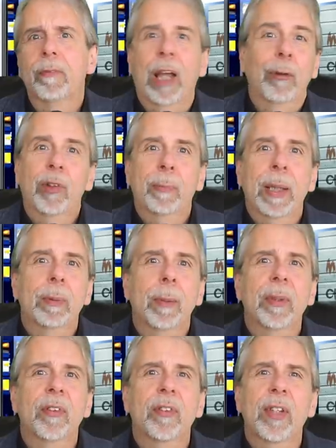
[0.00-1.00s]
Various people
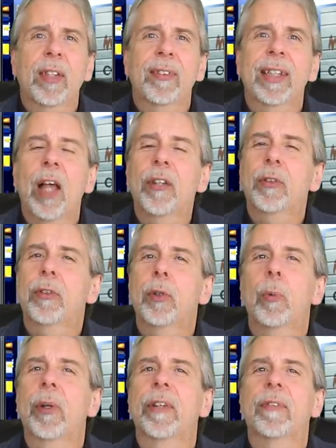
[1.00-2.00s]
have been suggesting I should
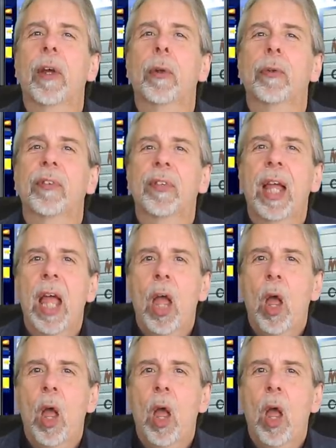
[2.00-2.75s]
do one of those.